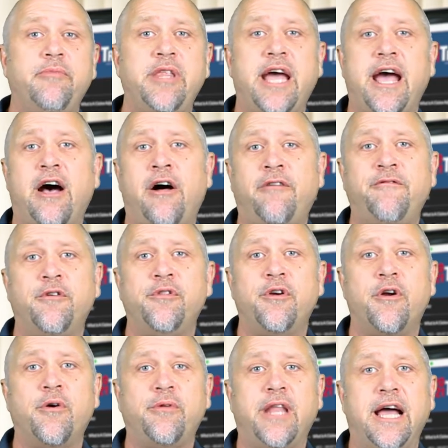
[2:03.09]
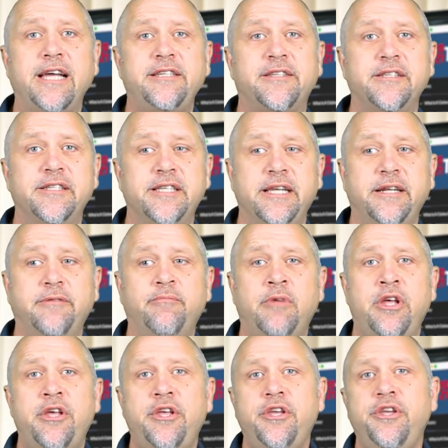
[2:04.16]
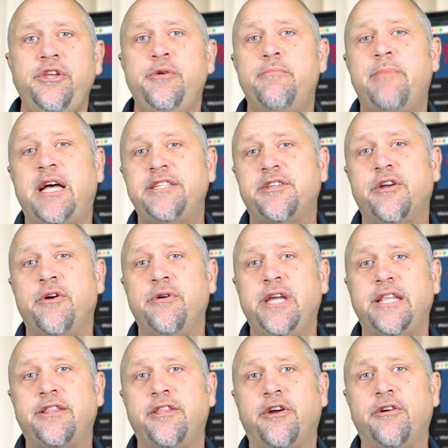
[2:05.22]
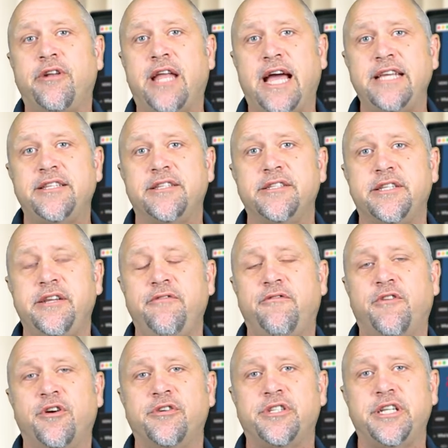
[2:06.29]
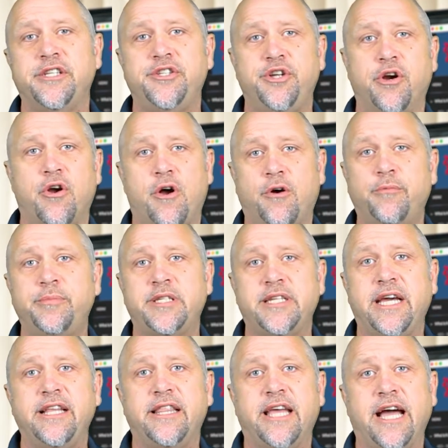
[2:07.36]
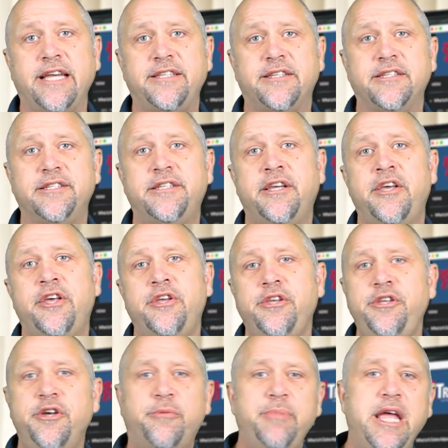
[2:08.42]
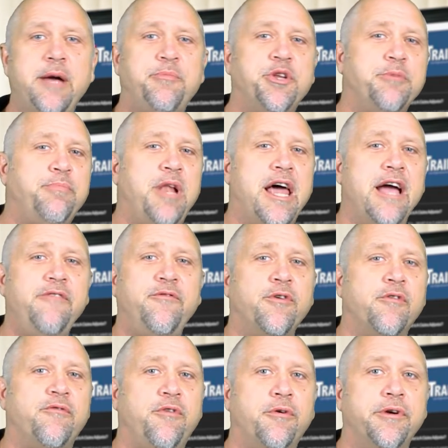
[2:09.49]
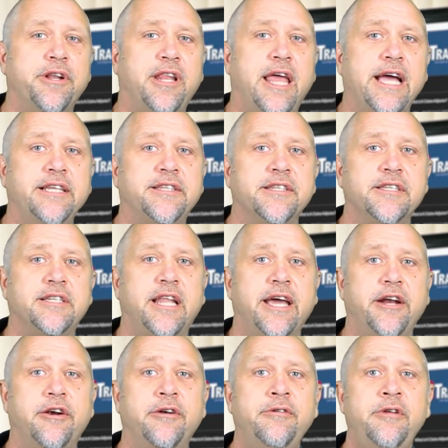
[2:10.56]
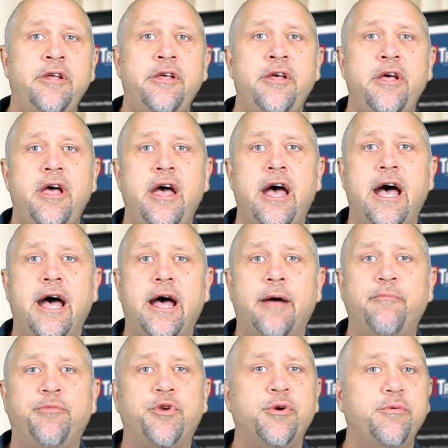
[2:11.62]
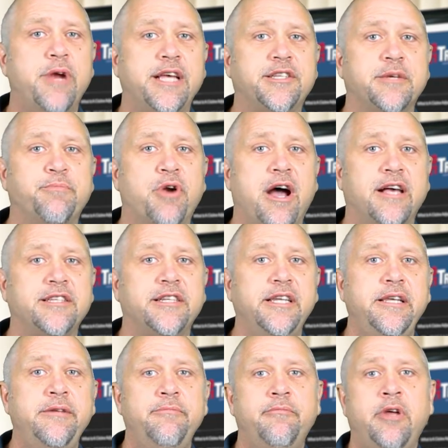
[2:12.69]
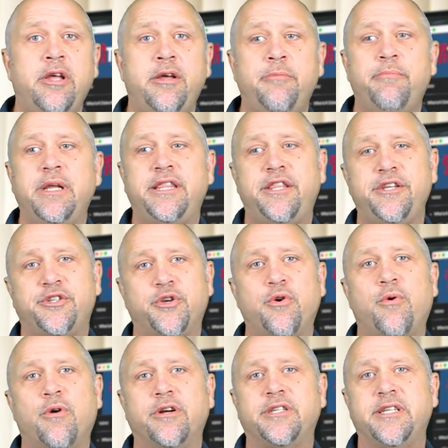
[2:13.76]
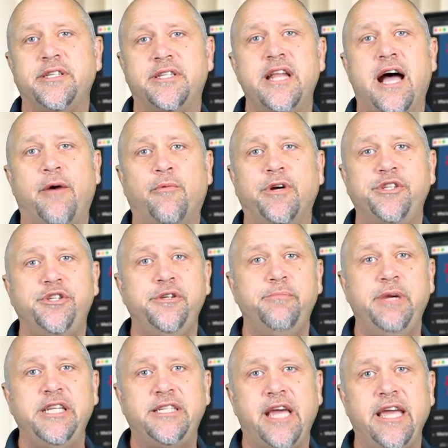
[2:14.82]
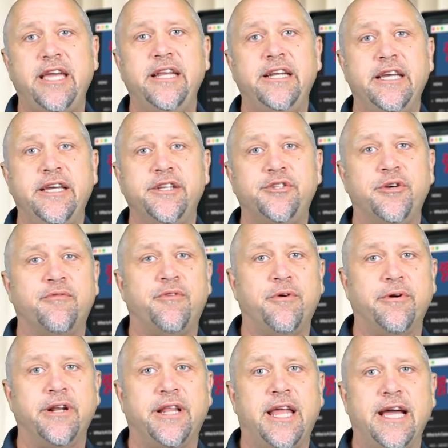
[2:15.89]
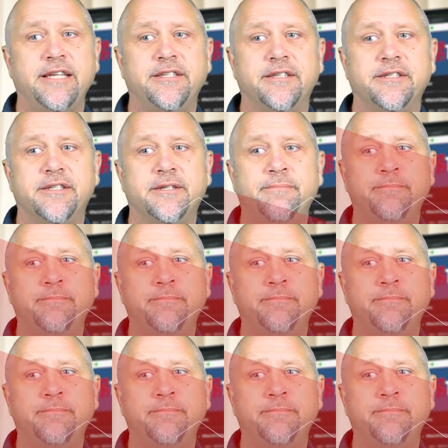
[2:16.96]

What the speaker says: that offer their own licensing, you must go get their licensing first as your home state license. You'll be able to apply for a Florida license later through Reciprocity, but this course is not what you'd be taking to get your Florida license.